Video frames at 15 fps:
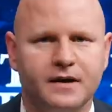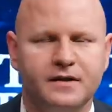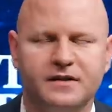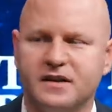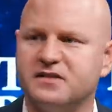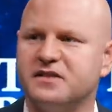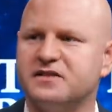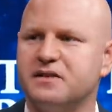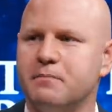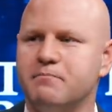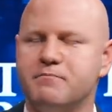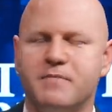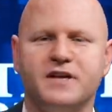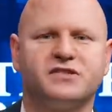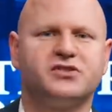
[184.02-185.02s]
This is a
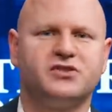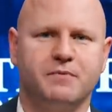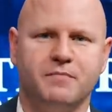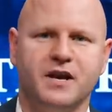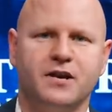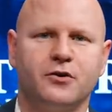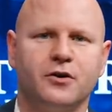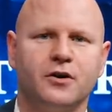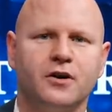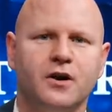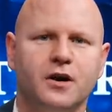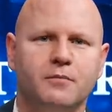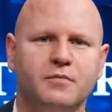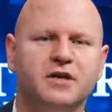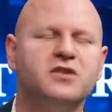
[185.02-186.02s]
misdemeanor
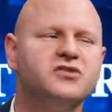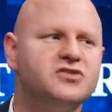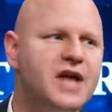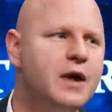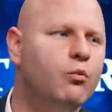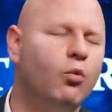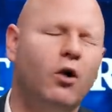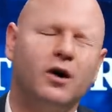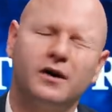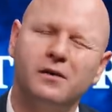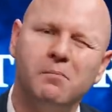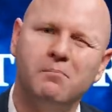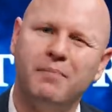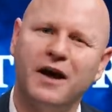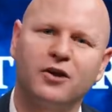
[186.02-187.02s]
because they wanted a
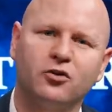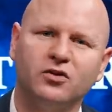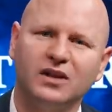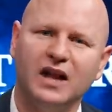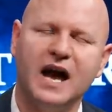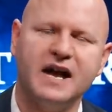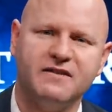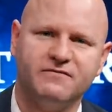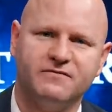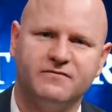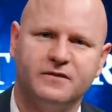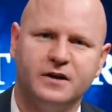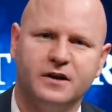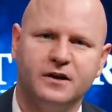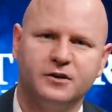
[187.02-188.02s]
better life.
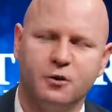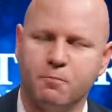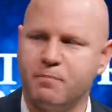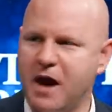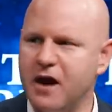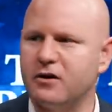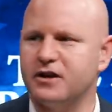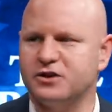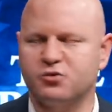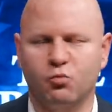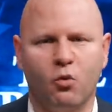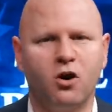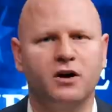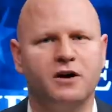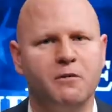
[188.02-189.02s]
Their parents
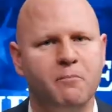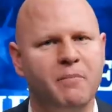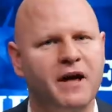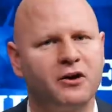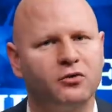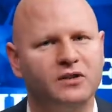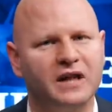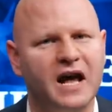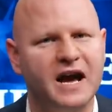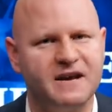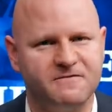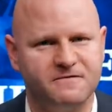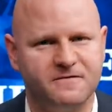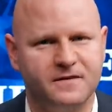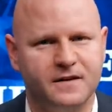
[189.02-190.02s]
wanted a better
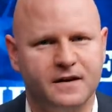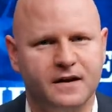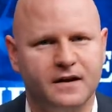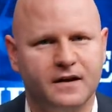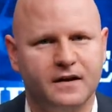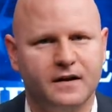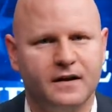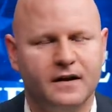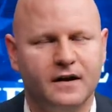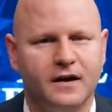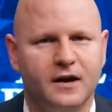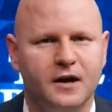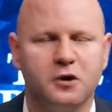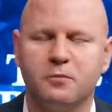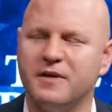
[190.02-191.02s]
life.
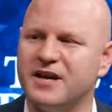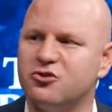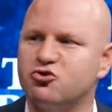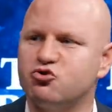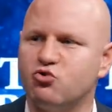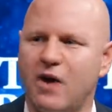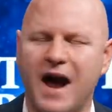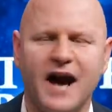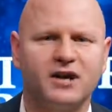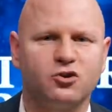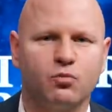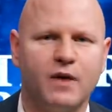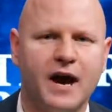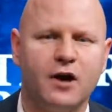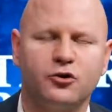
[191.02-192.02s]
And they're being dragged
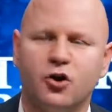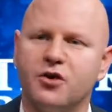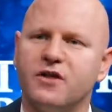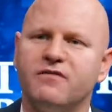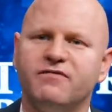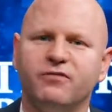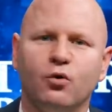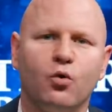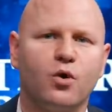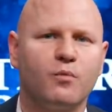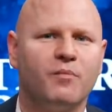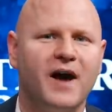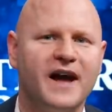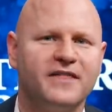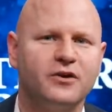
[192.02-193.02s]
around on the floor
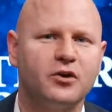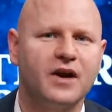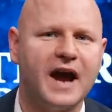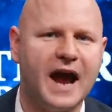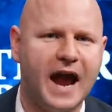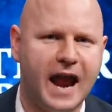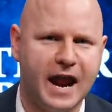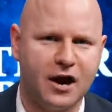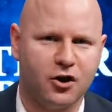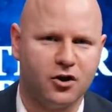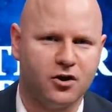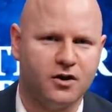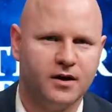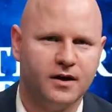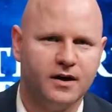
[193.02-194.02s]
by their
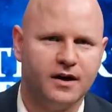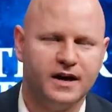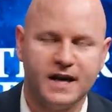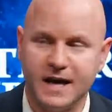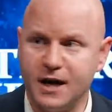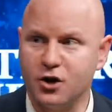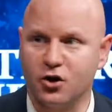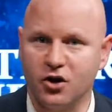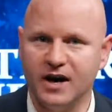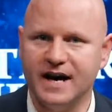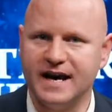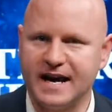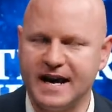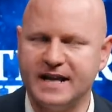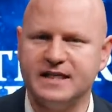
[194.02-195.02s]
hair. Here
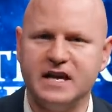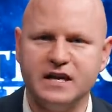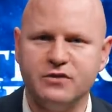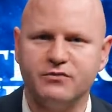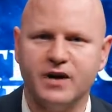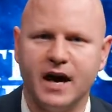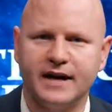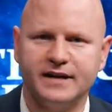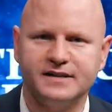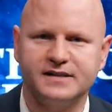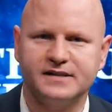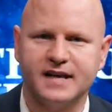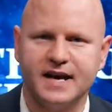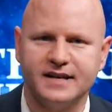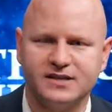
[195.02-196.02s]
in the United
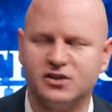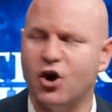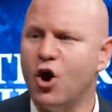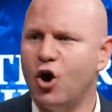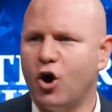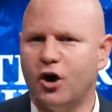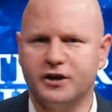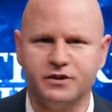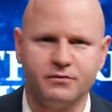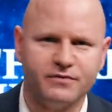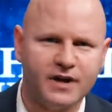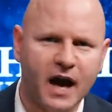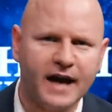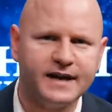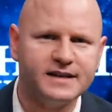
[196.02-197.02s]
States, on
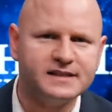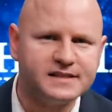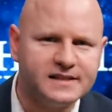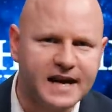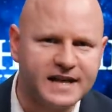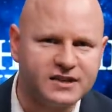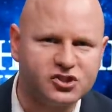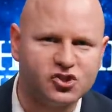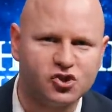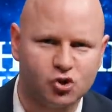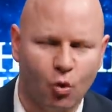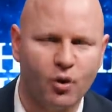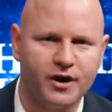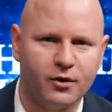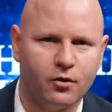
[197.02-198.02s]
United States
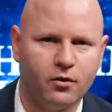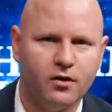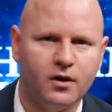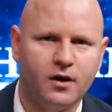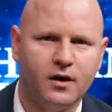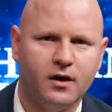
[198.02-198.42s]
soil,